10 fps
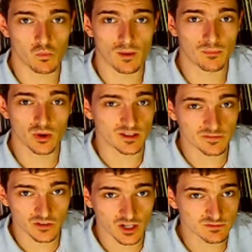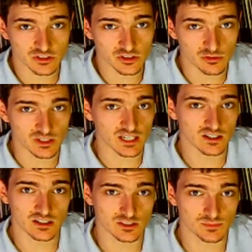1.5 to 2
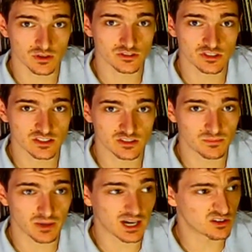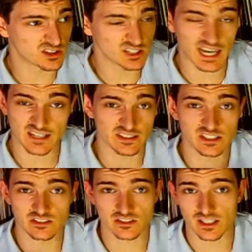gigahertz processing power and a
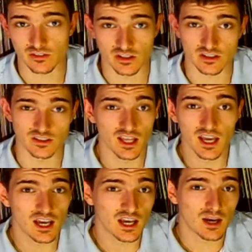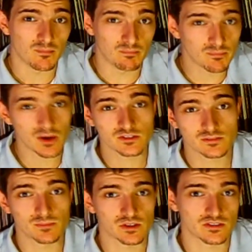decent sound card.
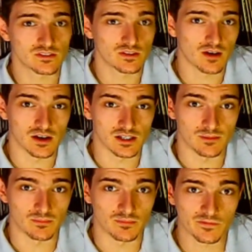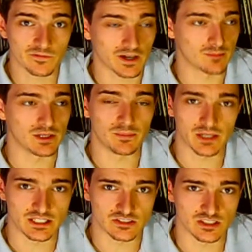Most modern um, family
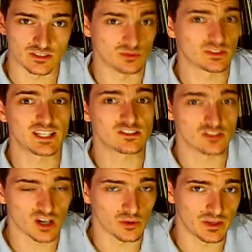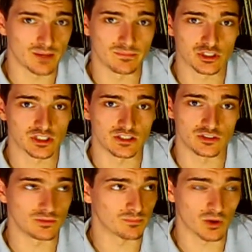PCs or decent OEM
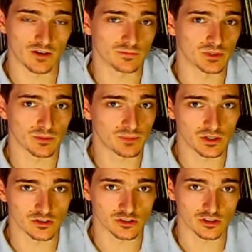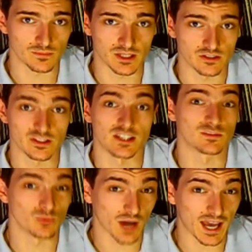machines you can buy from a computer shop
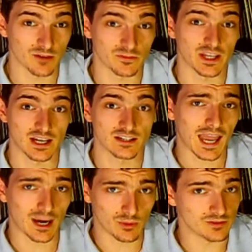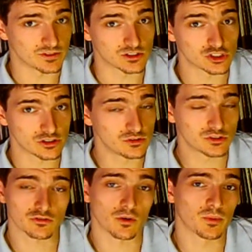nowadays will have that. However,
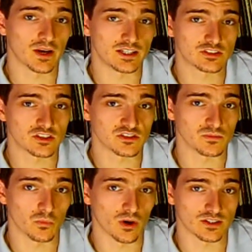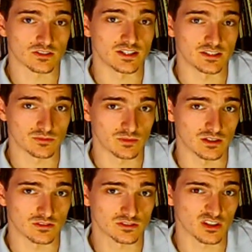choose your operating system wisely as
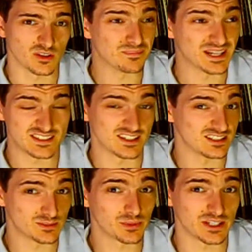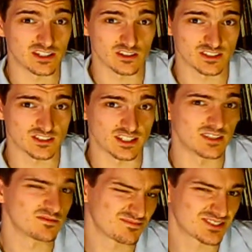well. So basically, to put it
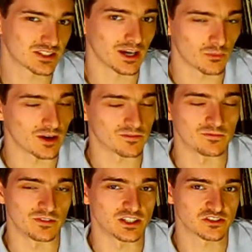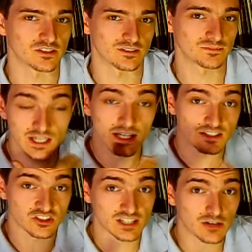nicely, stay away from Vista.
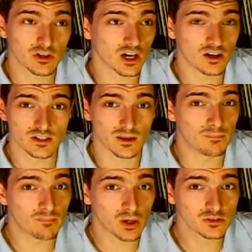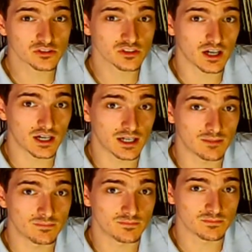The sound card, most
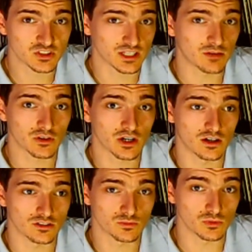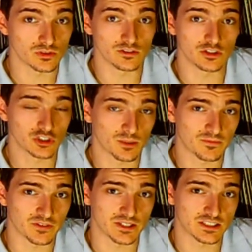um, sound cards will do the
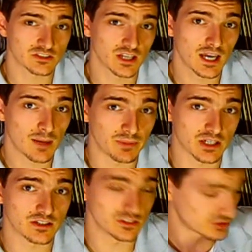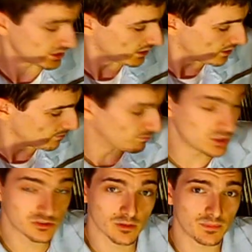job for this because
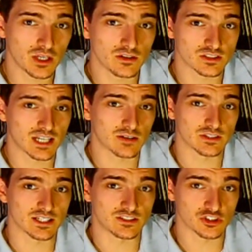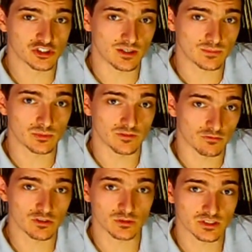most computers nowadays are shipped with a
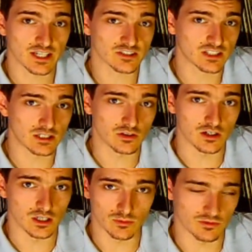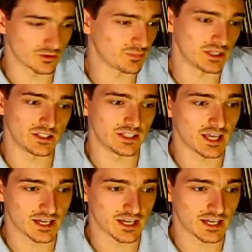Realtek sound card, whether it be the